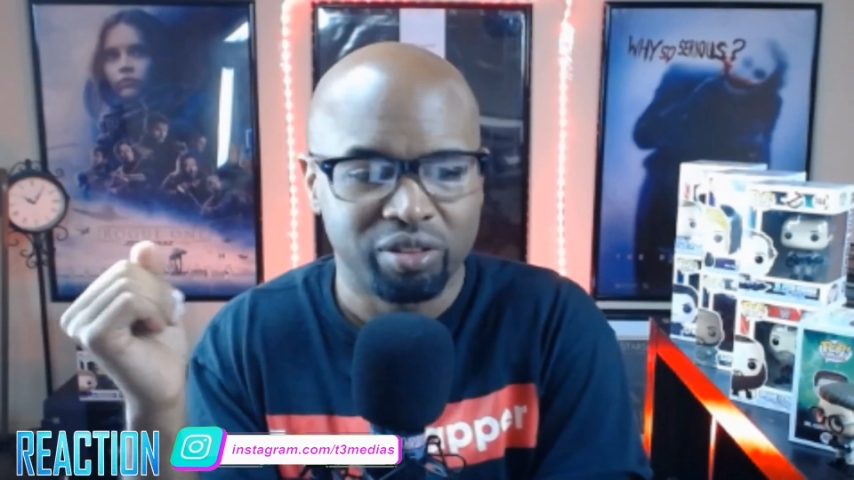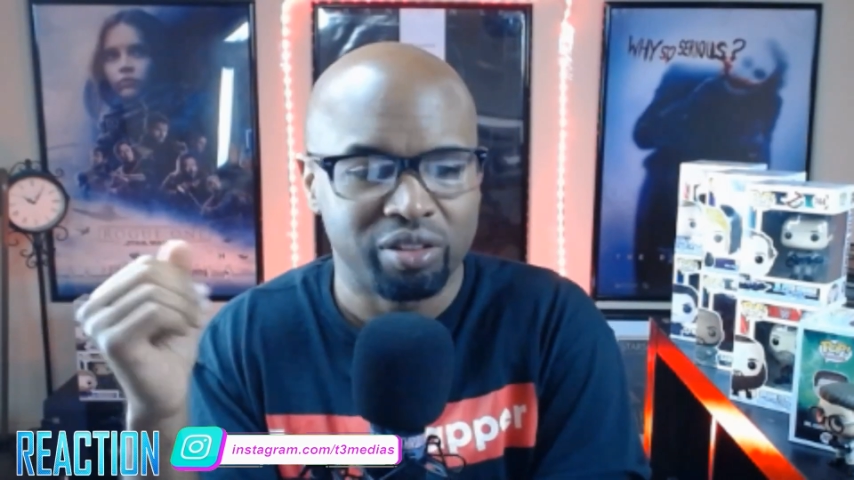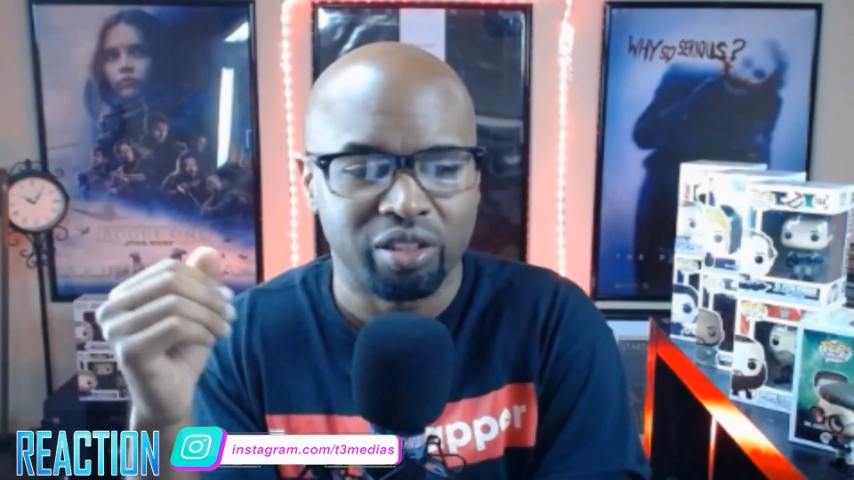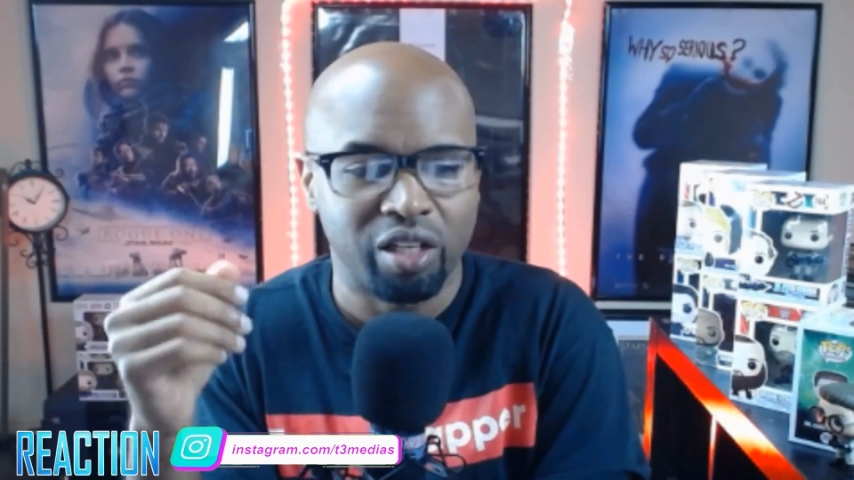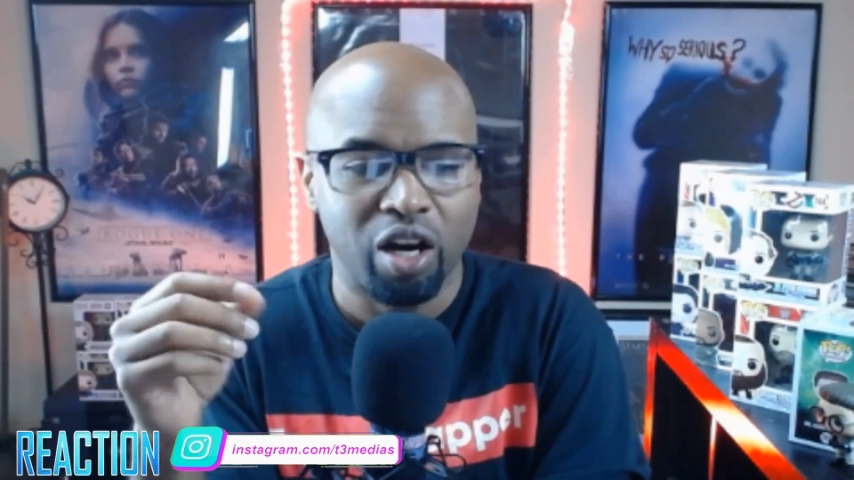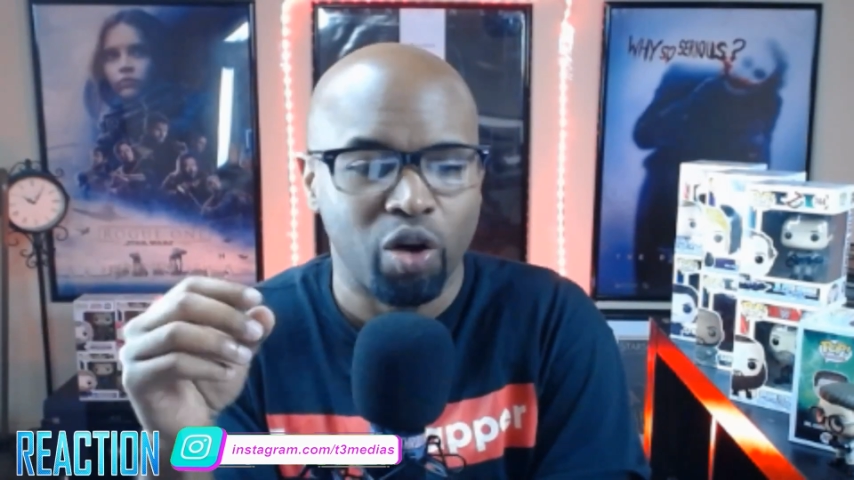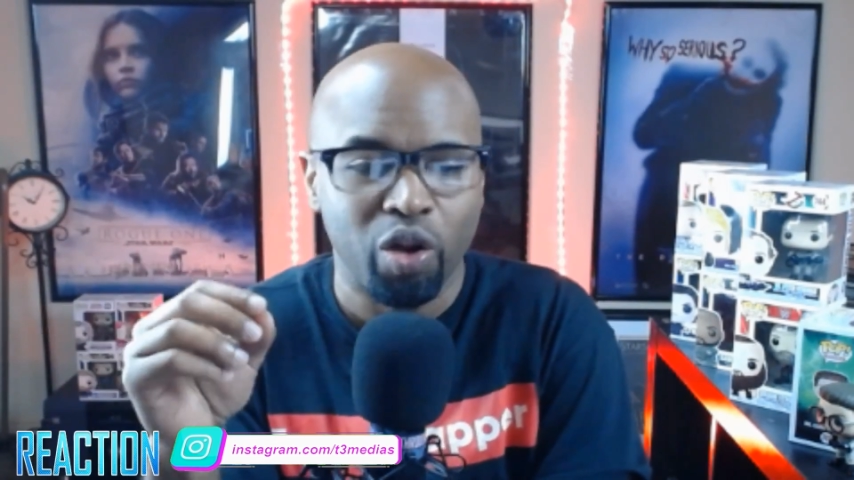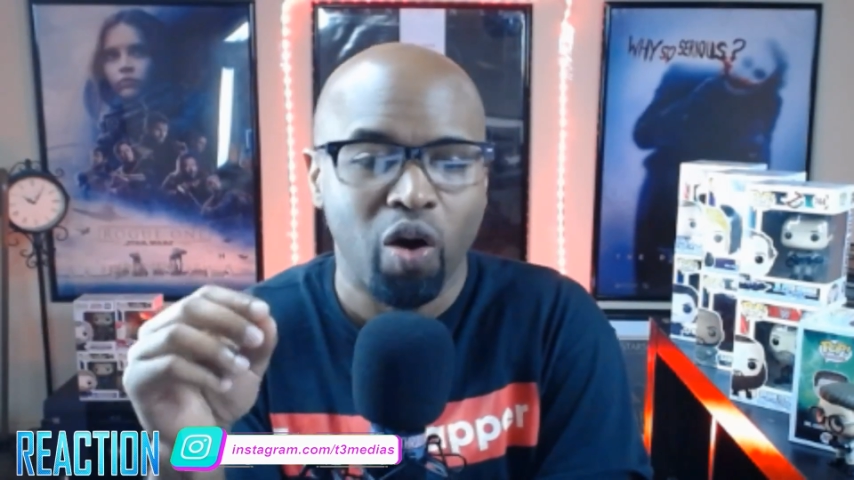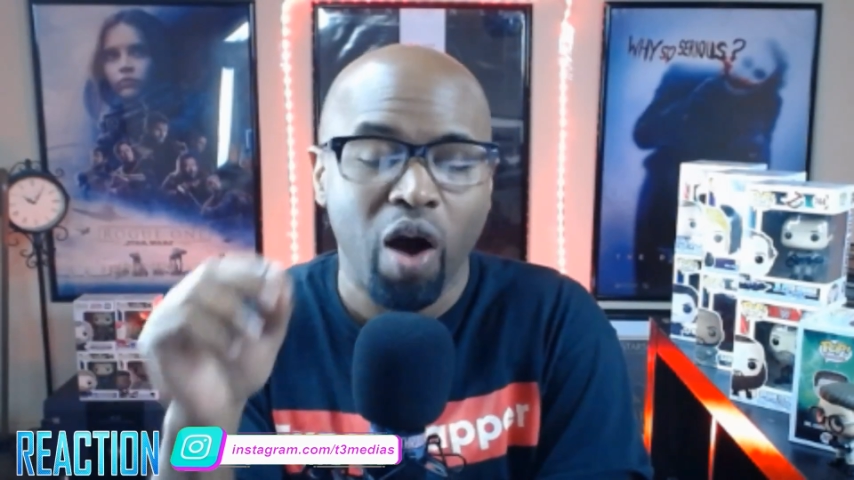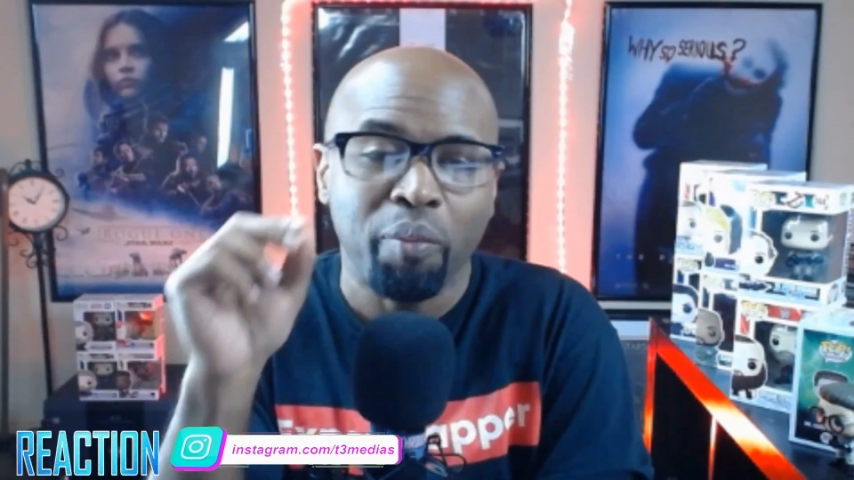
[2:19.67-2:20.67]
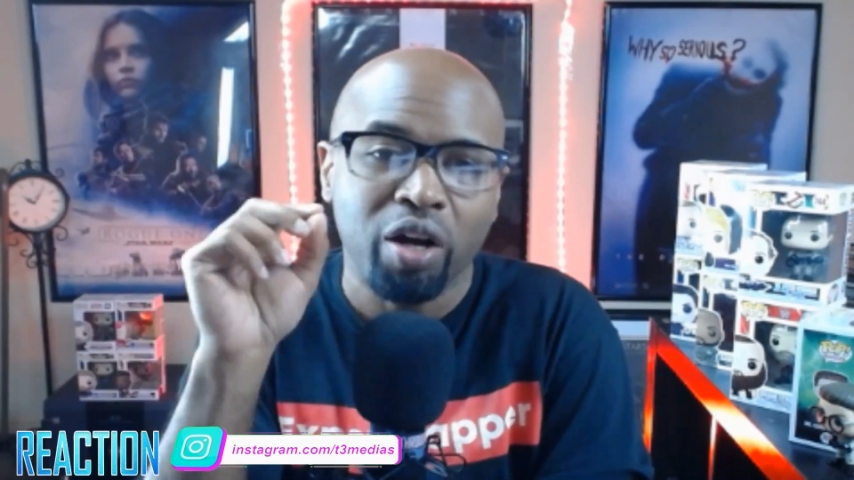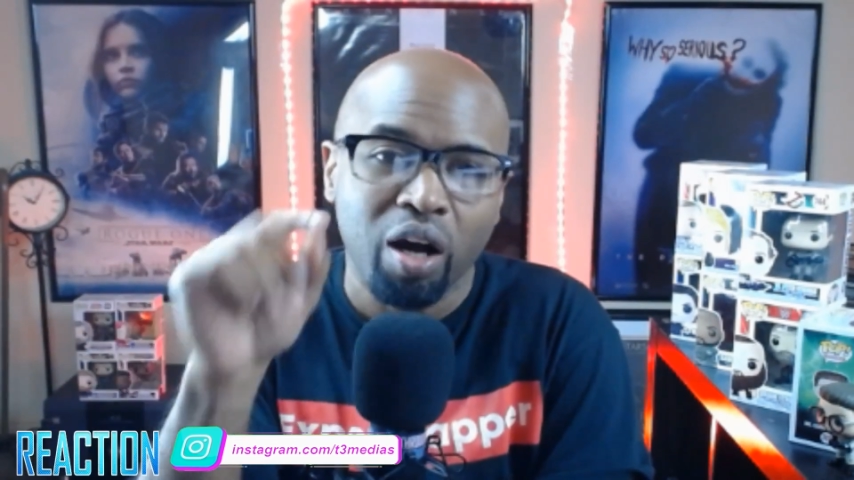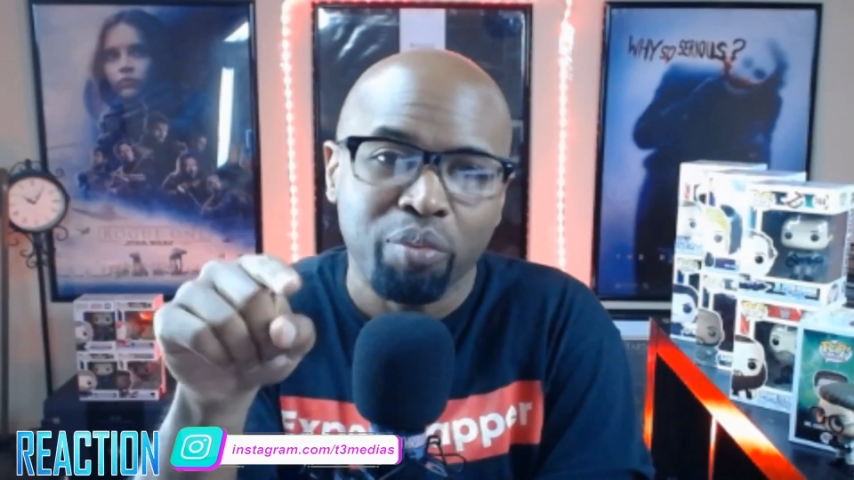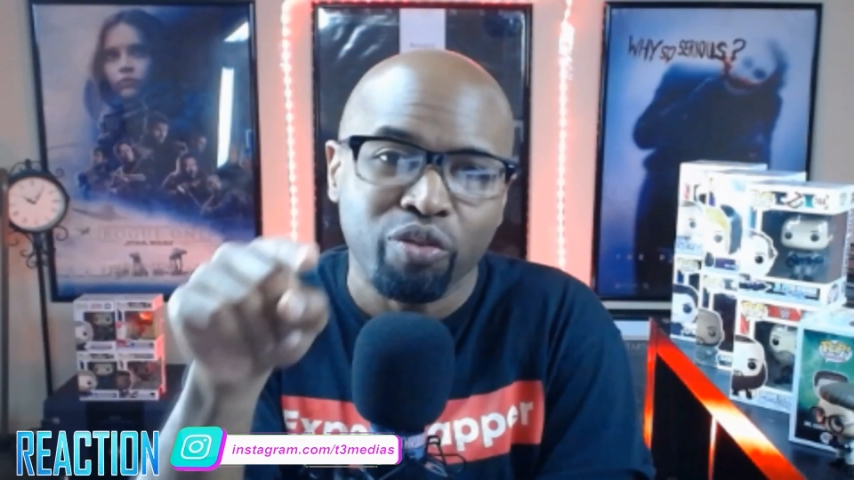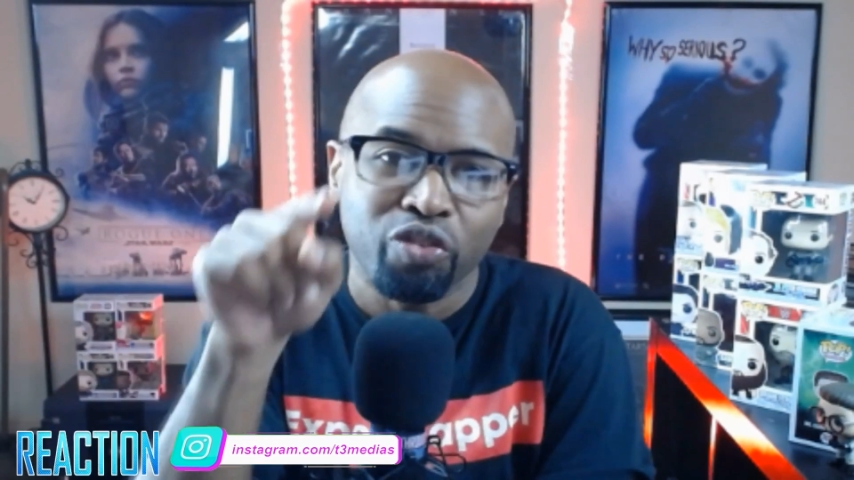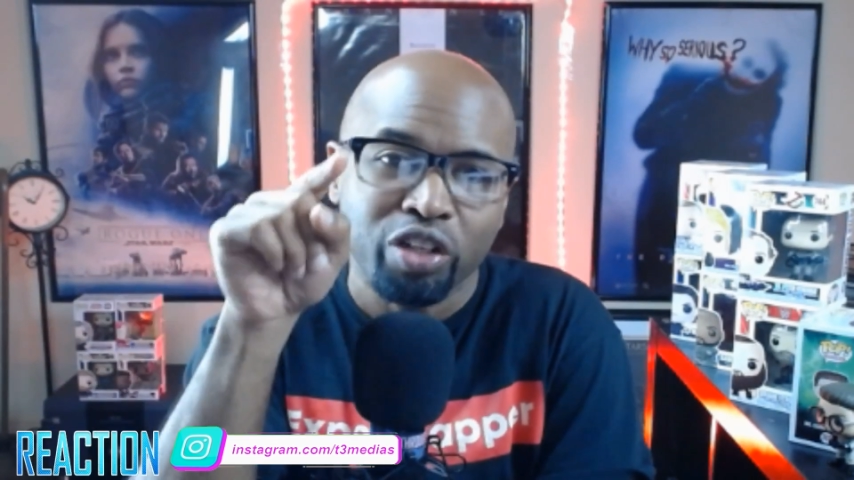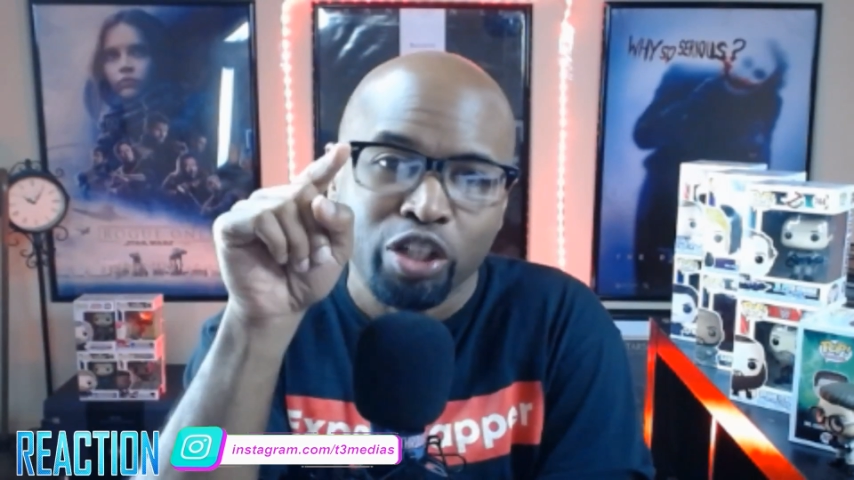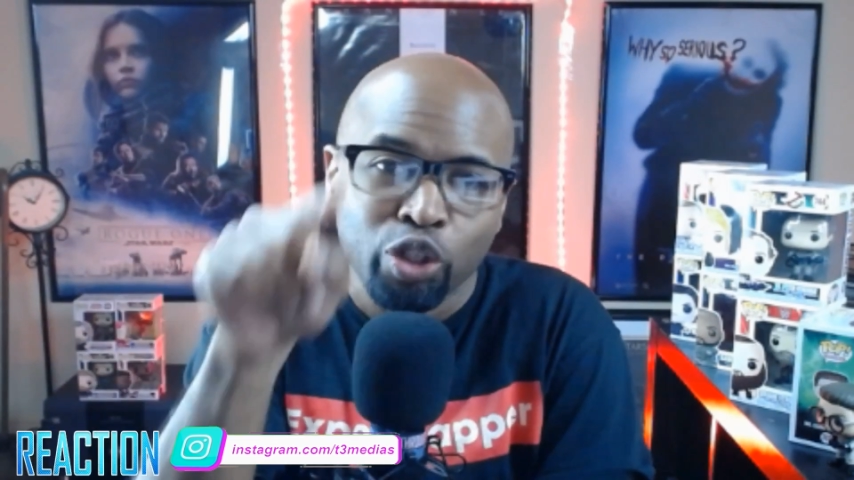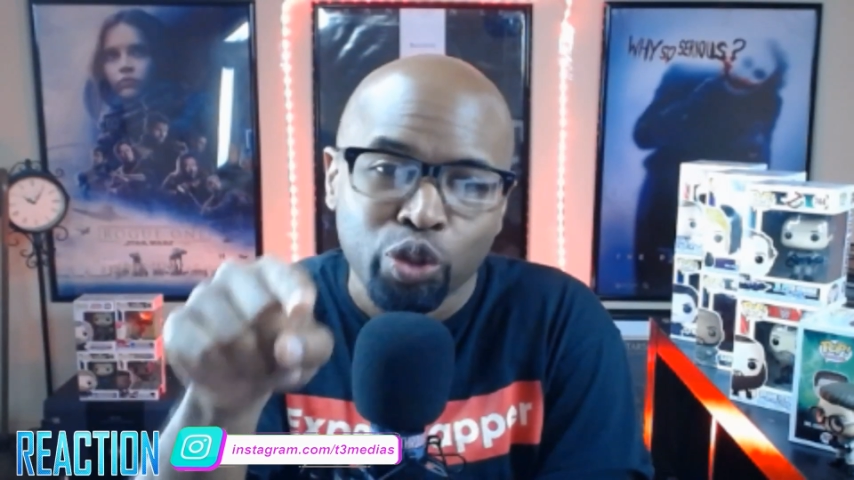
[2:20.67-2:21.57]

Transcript: no, no, I'm coming for you.